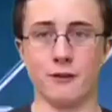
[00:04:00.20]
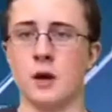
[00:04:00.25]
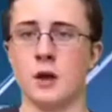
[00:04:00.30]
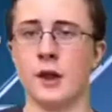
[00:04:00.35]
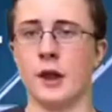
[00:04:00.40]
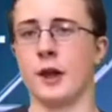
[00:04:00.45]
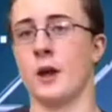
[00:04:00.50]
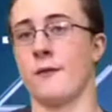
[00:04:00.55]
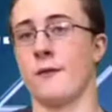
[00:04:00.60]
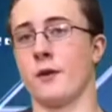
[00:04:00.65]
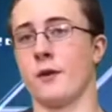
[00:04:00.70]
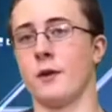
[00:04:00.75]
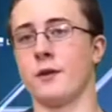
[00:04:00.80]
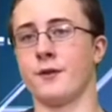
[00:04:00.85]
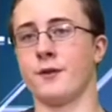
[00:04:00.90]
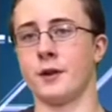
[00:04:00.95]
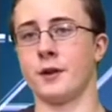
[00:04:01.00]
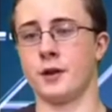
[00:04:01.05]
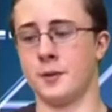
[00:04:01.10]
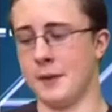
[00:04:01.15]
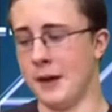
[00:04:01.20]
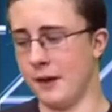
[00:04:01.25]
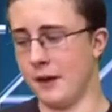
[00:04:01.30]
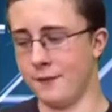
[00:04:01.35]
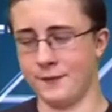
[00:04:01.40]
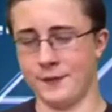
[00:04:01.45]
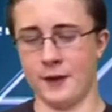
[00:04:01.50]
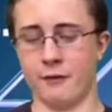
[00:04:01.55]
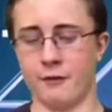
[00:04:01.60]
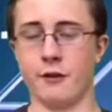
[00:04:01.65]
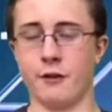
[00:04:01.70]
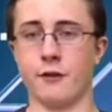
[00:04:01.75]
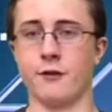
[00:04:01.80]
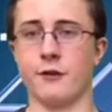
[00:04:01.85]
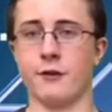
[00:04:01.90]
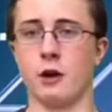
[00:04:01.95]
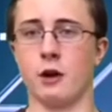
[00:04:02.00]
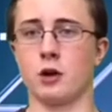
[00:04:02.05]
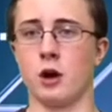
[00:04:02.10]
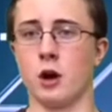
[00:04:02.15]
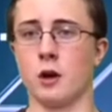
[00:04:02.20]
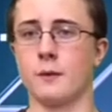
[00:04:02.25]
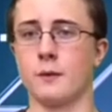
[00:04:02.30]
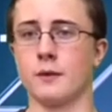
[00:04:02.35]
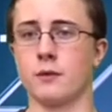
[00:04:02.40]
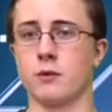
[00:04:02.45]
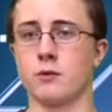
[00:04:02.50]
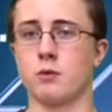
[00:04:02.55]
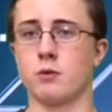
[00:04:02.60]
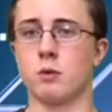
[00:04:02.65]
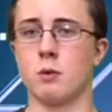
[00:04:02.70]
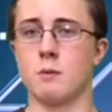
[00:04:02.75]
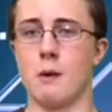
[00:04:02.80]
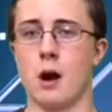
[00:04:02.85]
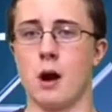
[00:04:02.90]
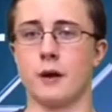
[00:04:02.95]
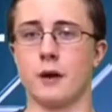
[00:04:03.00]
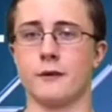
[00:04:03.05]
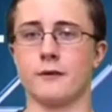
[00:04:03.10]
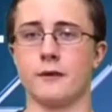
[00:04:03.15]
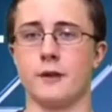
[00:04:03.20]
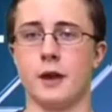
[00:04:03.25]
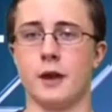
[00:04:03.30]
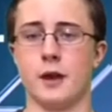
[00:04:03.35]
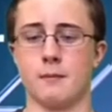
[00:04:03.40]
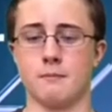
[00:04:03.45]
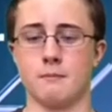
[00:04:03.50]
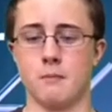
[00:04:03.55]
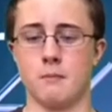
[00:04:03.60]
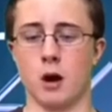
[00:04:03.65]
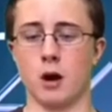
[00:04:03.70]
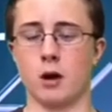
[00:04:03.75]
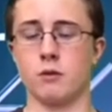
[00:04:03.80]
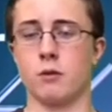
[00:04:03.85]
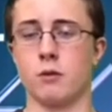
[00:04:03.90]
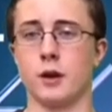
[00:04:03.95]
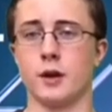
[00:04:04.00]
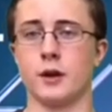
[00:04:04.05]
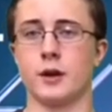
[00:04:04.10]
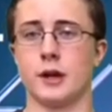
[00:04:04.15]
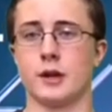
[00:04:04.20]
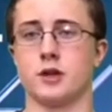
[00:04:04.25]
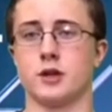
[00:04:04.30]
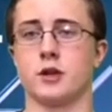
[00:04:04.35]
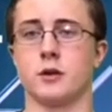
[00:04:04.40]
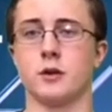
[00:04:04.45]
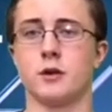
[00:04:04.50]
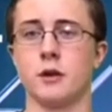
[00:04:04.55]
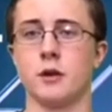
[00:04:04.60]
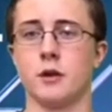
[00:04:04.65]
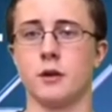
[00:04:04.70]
Thank you for listening to me. This is the Algonquin School Robotics Team Mark 1 edition.